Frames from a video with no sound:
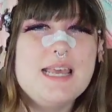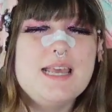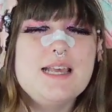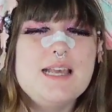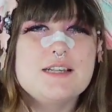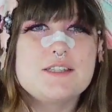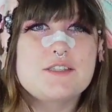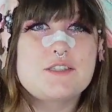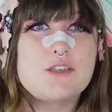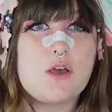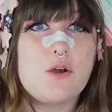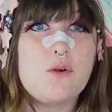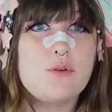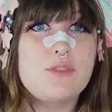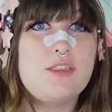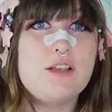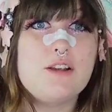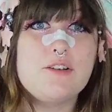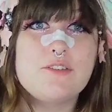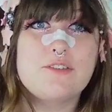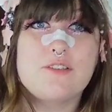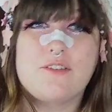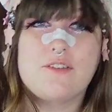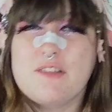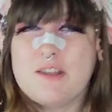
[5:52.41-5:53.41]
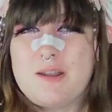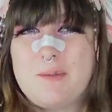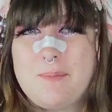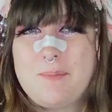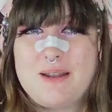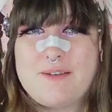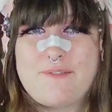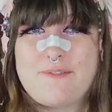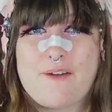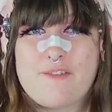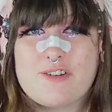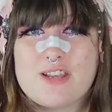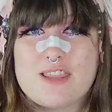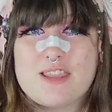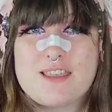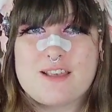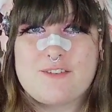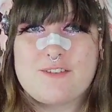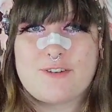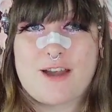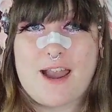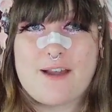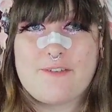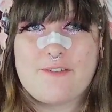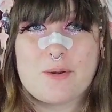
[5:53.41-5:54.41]
So there's a little bit of everything
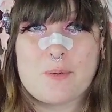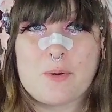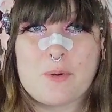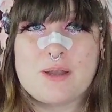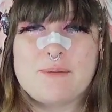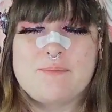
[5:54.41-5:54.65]
for everyone.